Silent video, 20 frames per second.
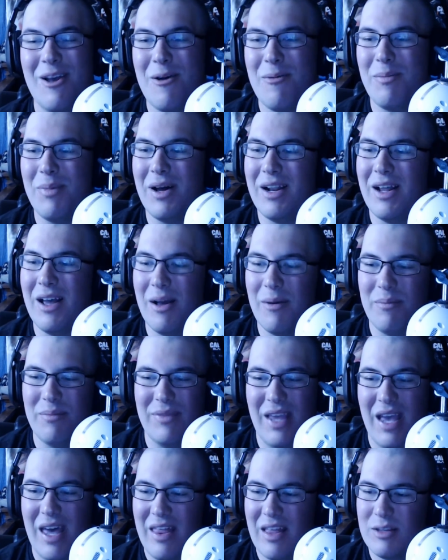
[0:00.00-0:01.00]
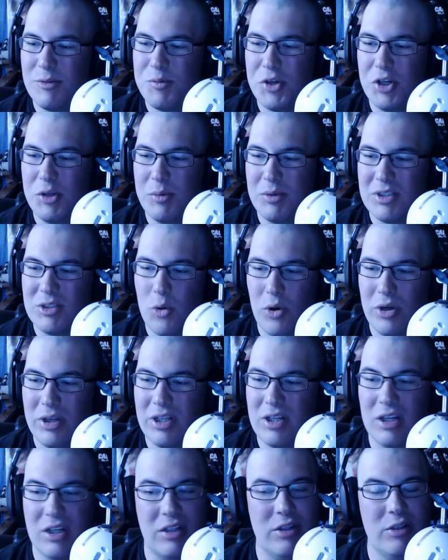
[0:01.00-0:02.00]
But um, yeah, that's pretty much going to
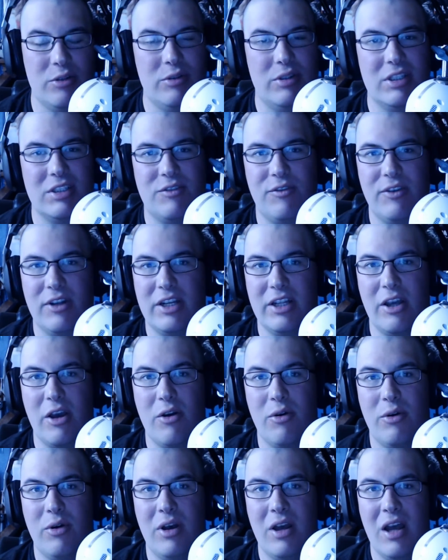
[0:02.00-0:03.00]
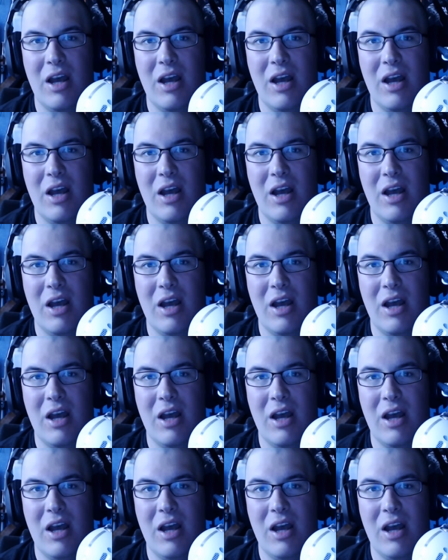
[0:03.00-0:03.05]
conclude this video.